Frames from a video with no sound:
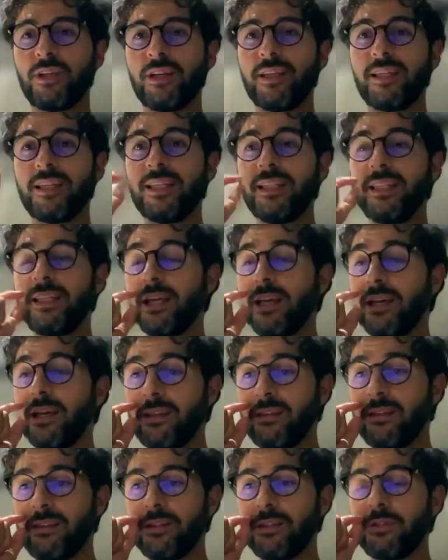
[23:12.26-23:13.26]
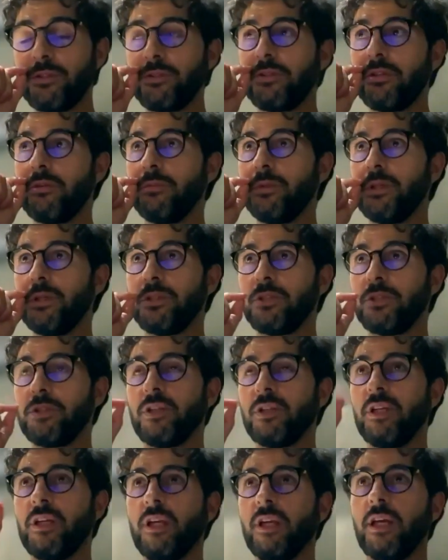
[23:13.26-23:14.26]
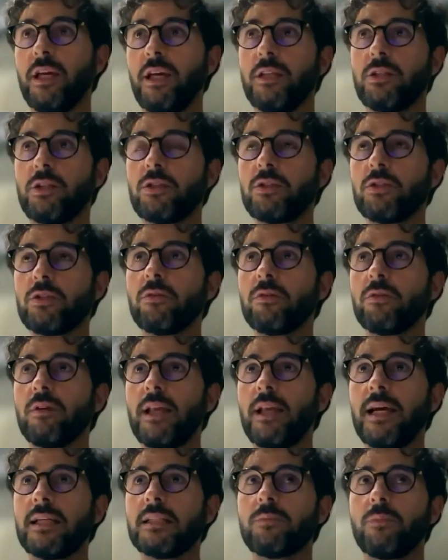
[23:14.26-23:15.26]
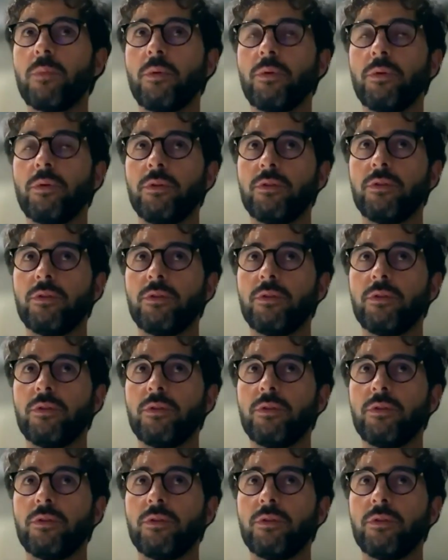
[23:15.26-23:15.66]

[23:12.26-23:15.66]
Yeah, thank you so much. And just on the last point,